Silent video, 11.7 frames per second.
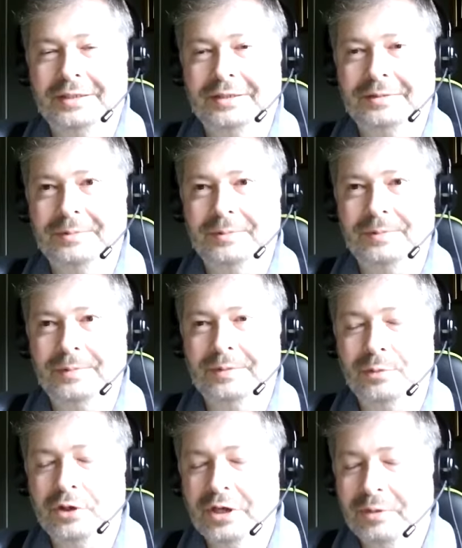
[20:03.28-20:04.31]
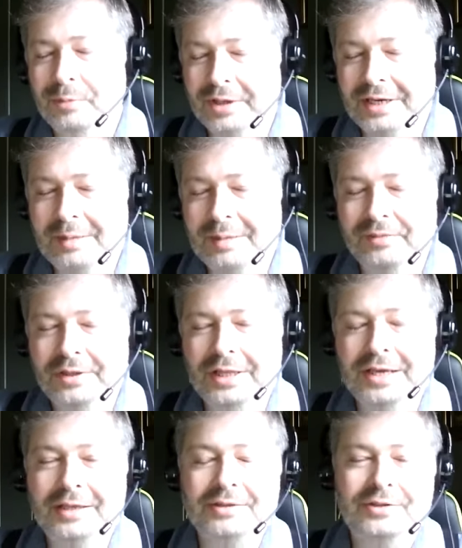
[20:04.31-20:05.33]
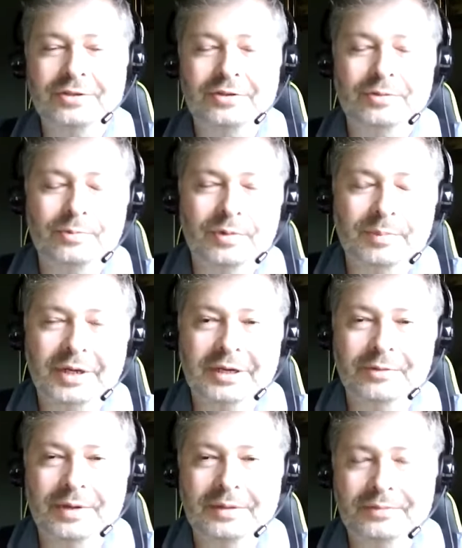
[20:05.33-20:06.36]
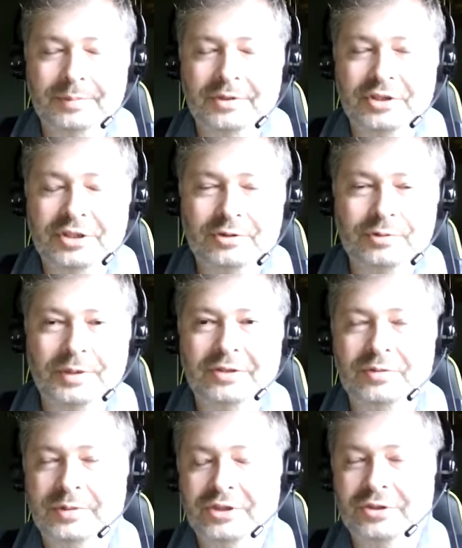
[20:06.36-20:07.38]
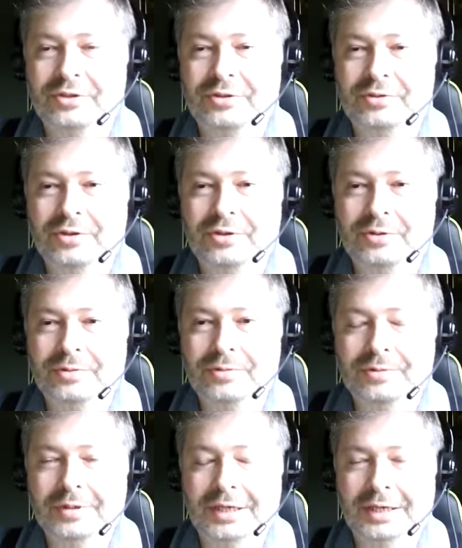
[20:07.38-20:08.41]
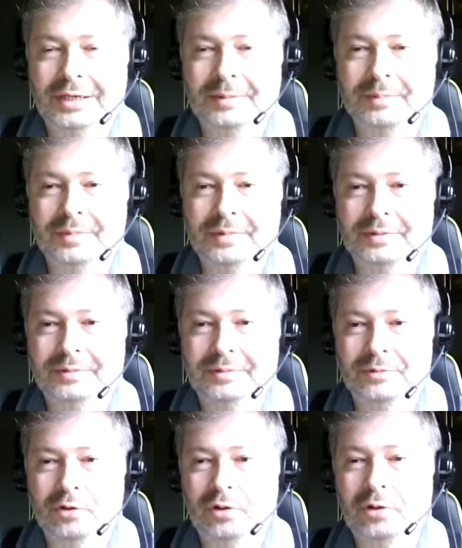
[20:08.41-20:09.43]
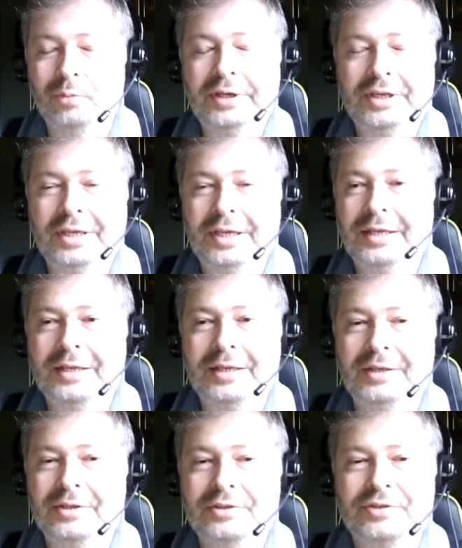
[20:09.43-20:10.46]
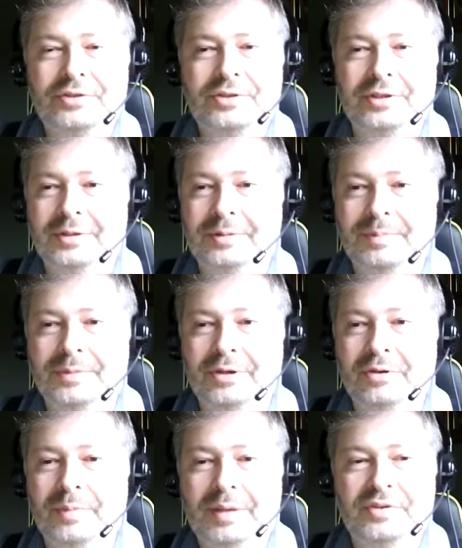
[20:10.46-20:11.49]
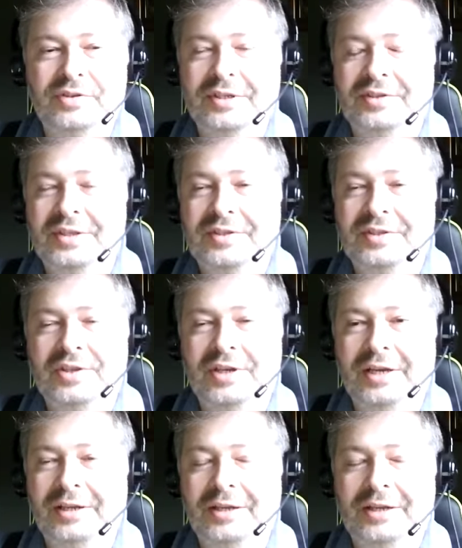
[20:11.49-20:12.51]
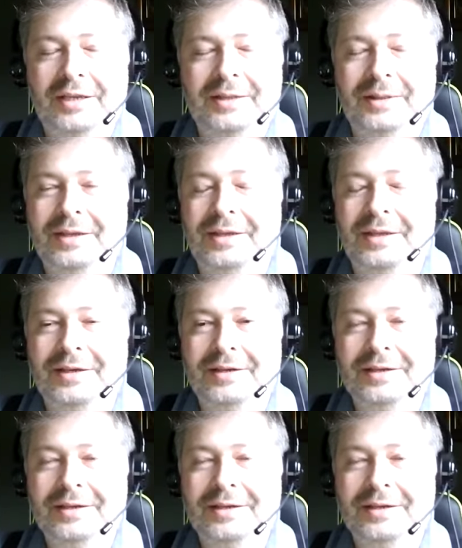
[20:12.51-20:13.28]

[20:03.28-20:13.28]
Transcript: we're working with a couple of clients whom we migrate from Magento 1 to Magento 2. All we take is, maybe CSS styling and the